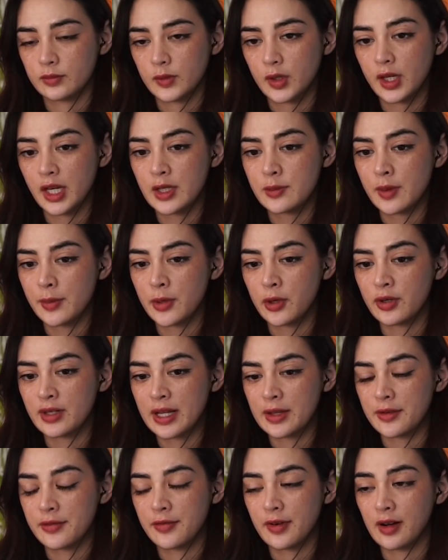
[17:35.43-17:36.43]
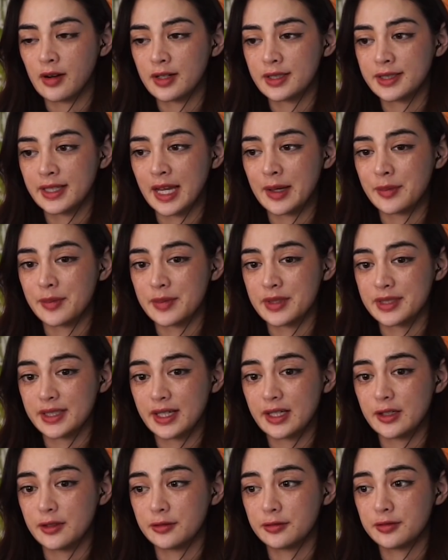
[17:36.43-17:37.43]
He's probably gone down the fire escape
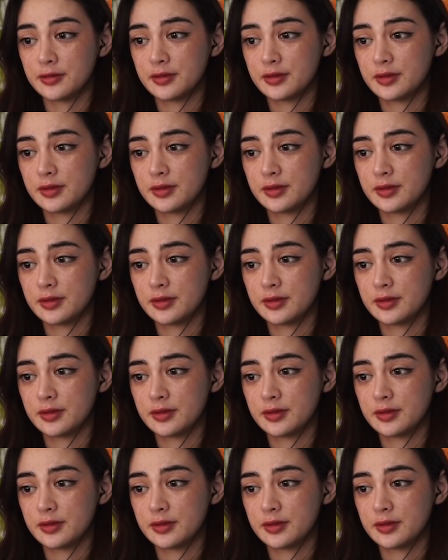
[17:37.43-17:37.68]
himself.